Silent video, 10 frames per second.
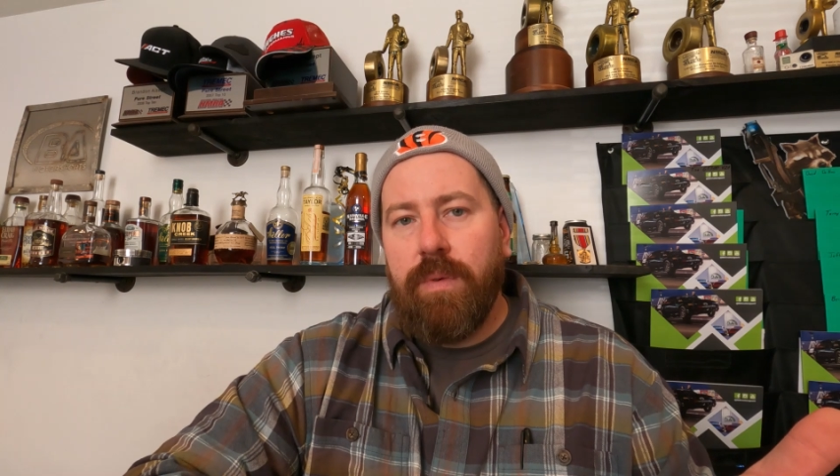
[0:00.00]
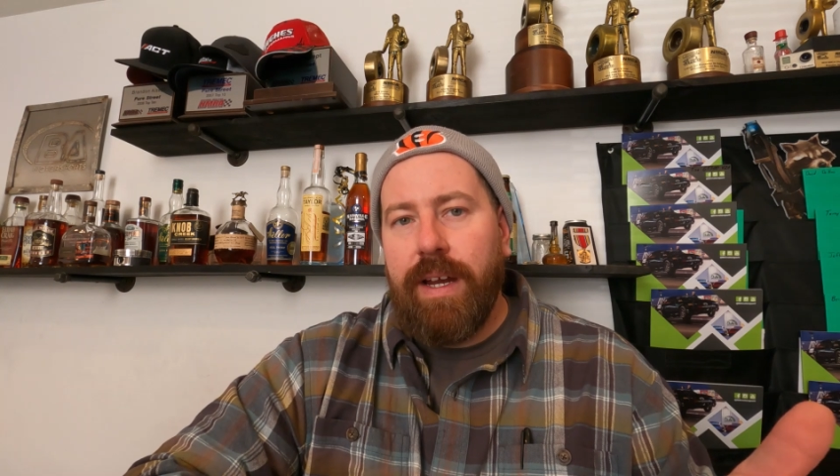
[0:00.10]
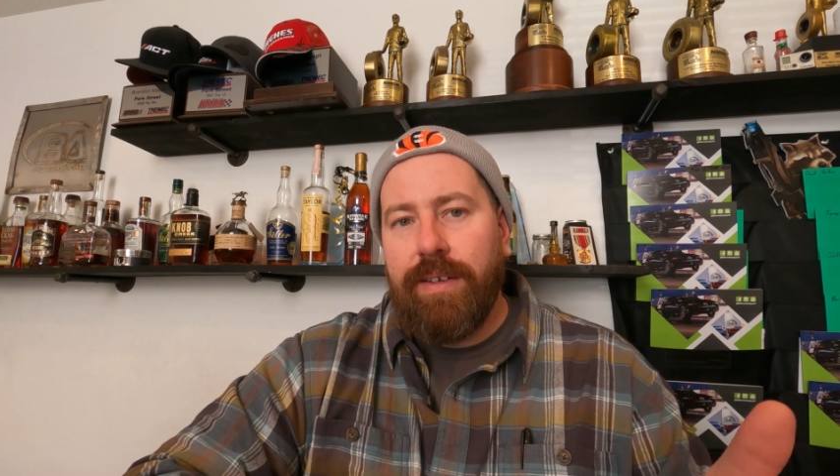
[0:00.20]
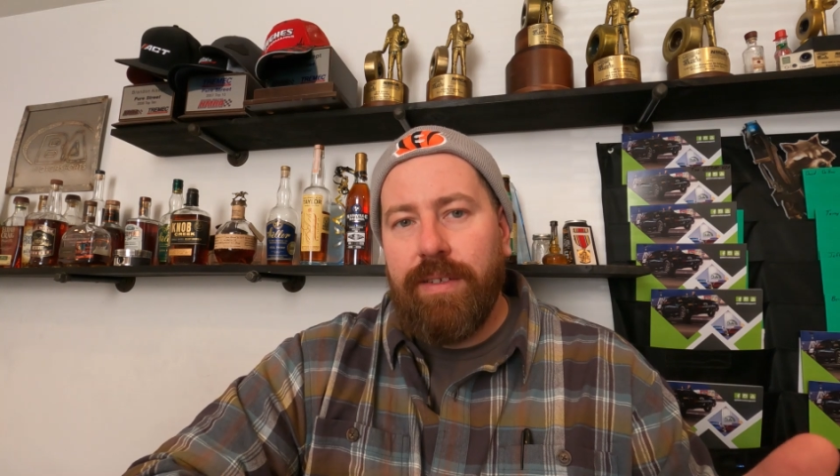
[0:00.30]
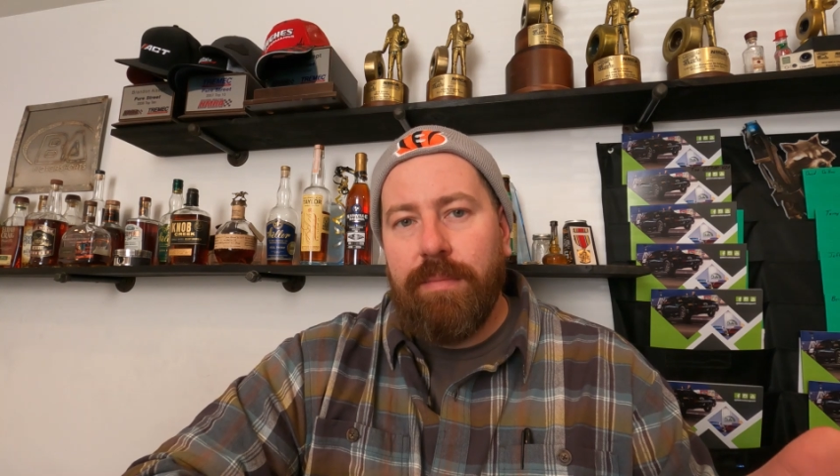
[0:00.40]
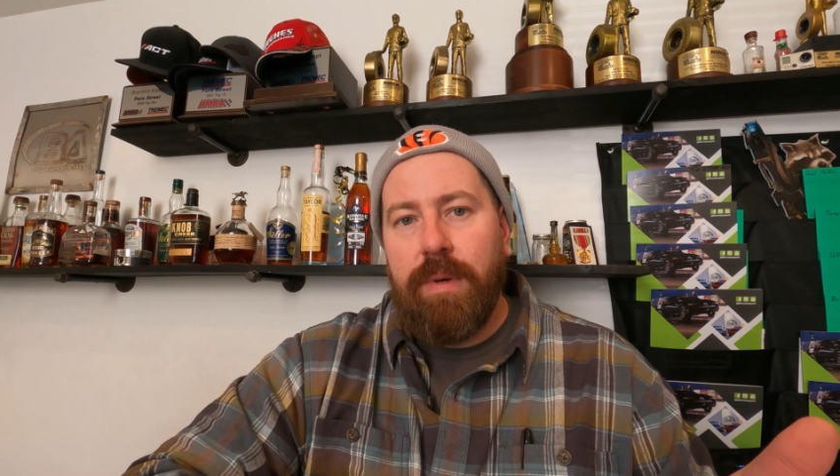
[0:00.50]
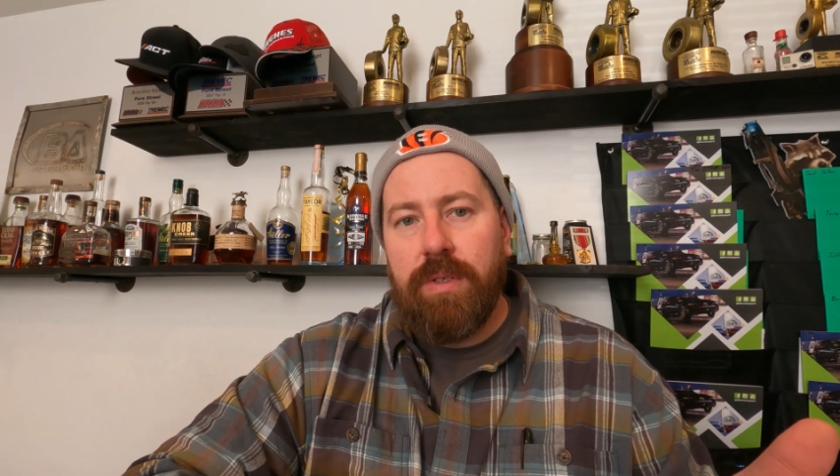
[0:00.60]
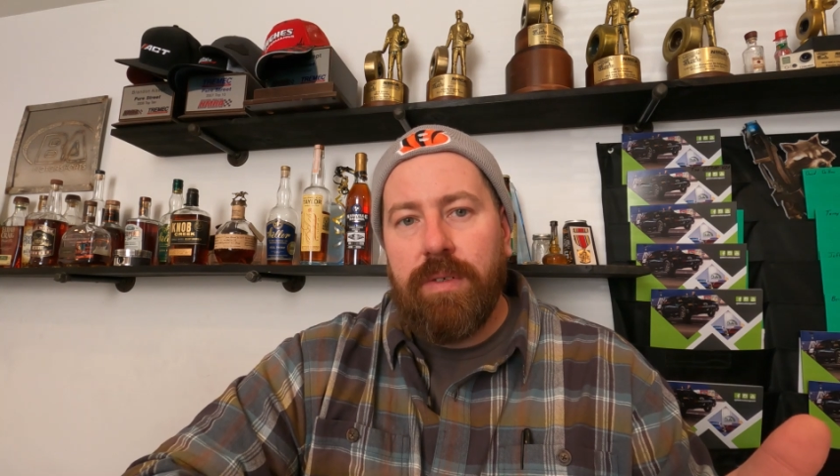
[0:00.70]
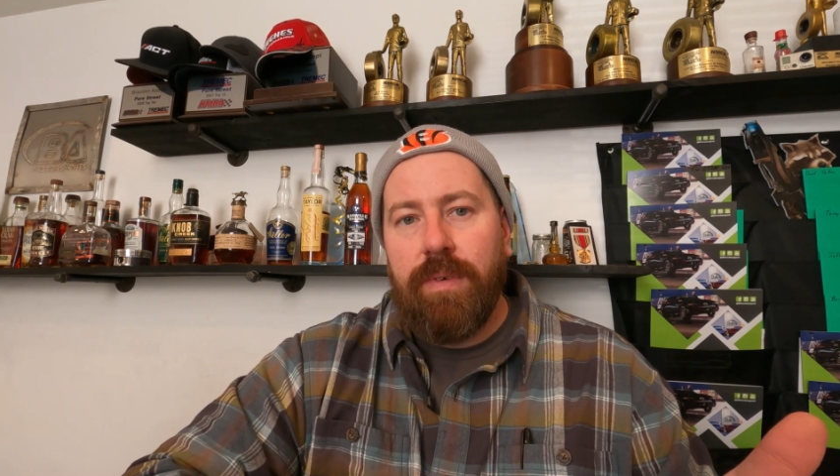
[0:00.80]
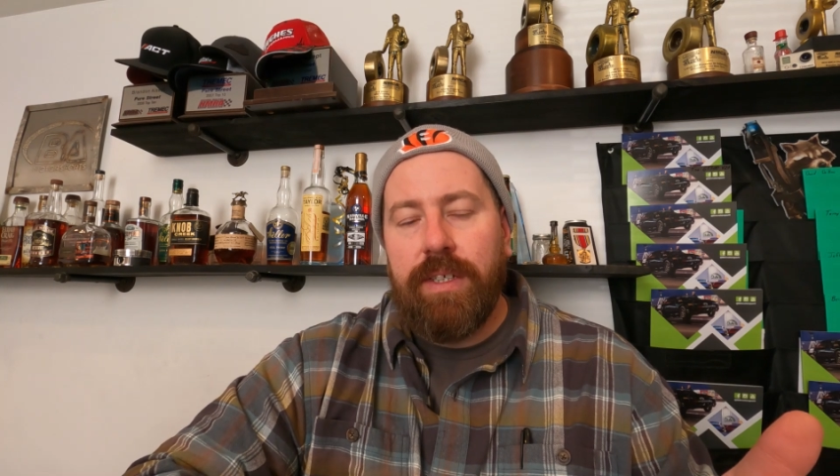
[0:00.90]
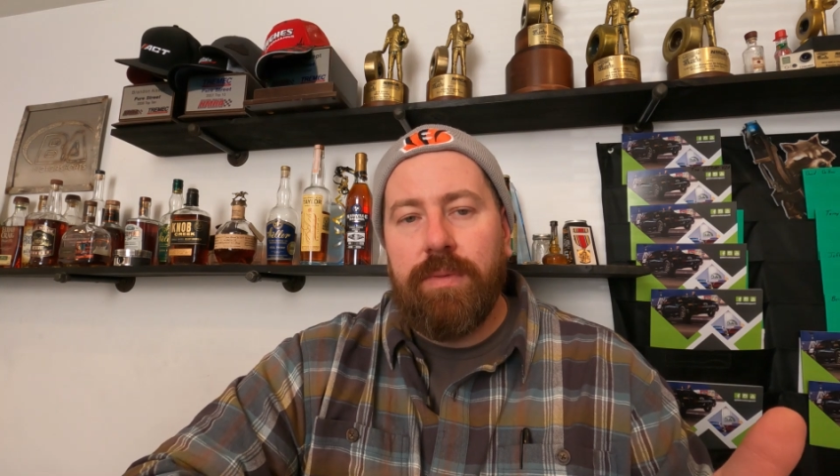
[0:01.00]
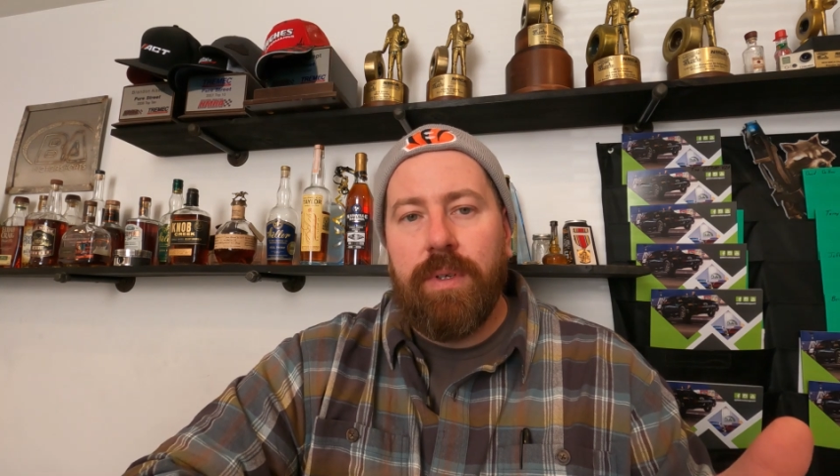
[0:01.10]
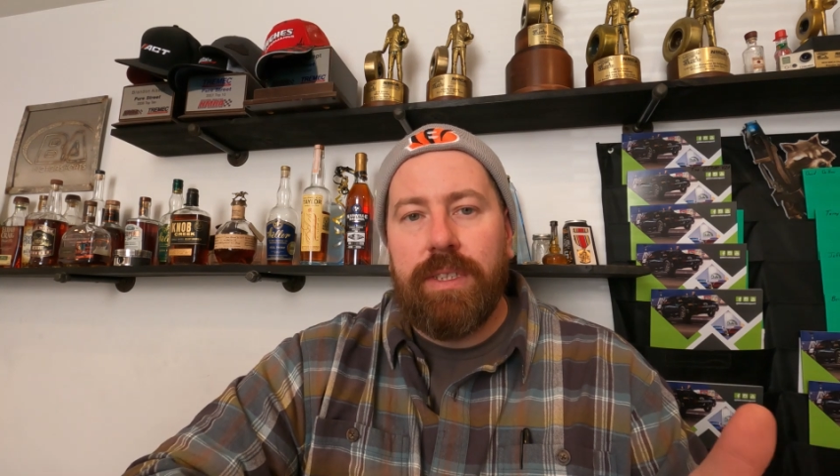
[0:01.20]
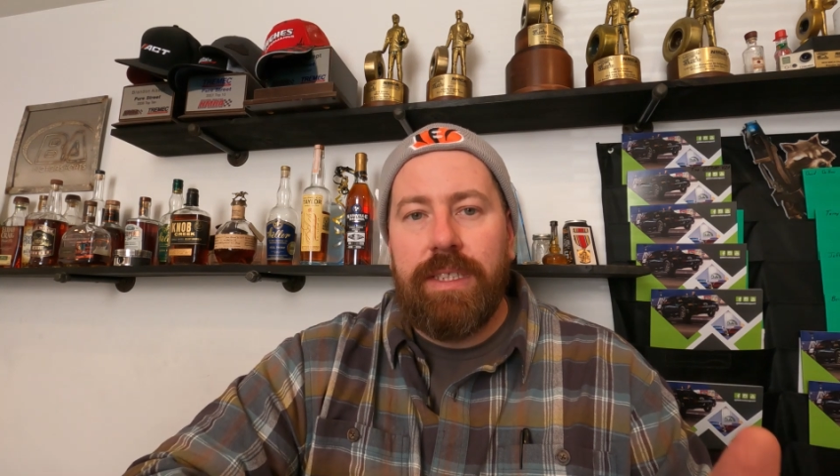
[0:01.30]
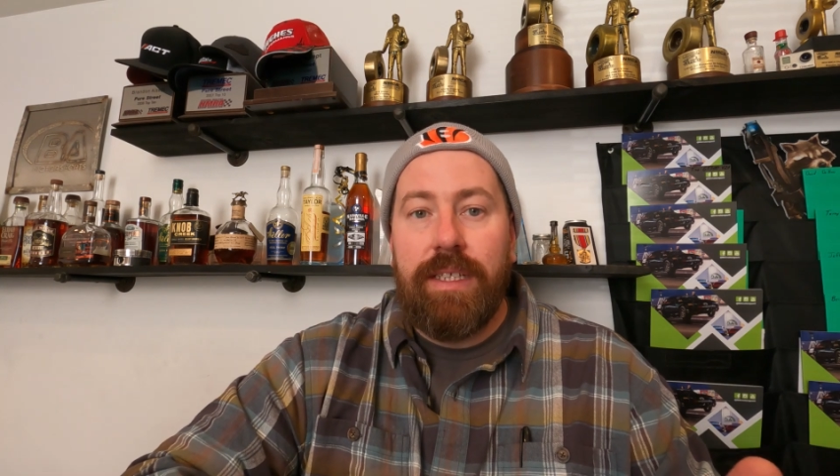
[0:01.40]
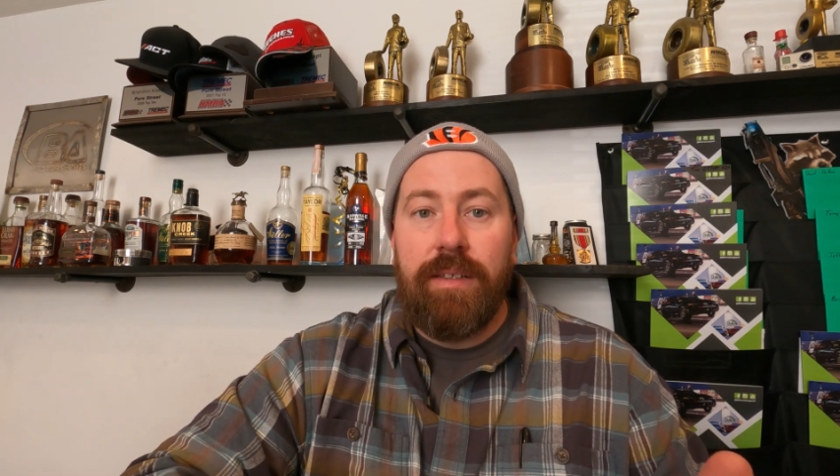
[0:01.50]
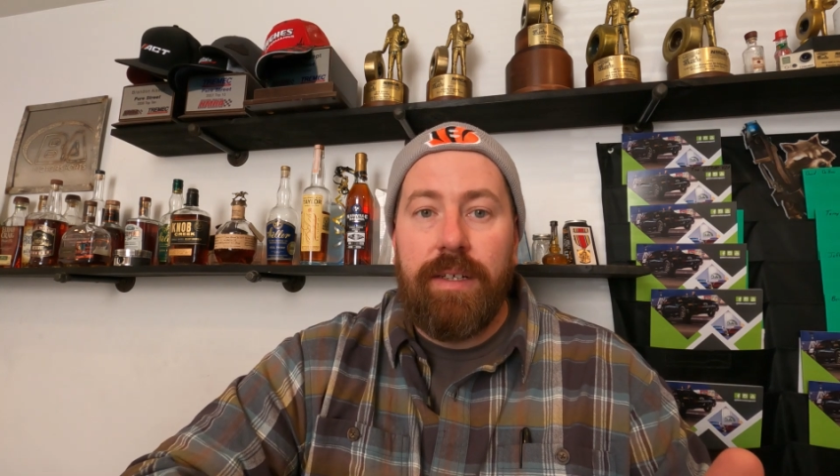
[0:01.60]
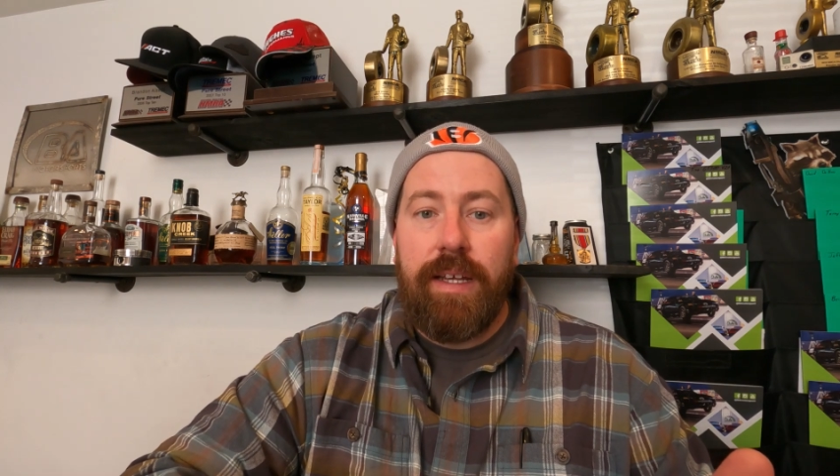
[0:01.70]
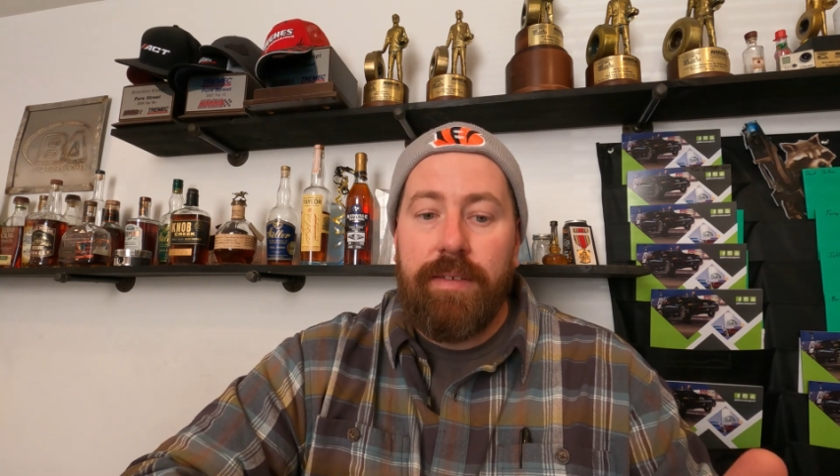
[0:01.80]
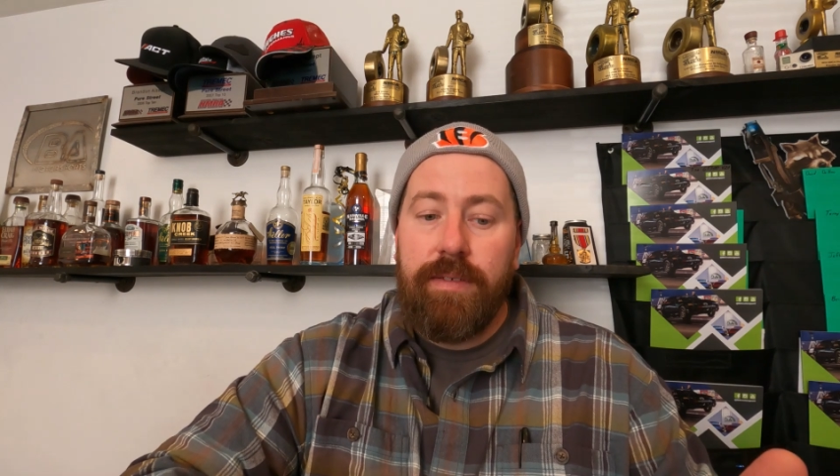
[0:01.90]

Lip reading: we're actually a Motion Raceworks dealer now.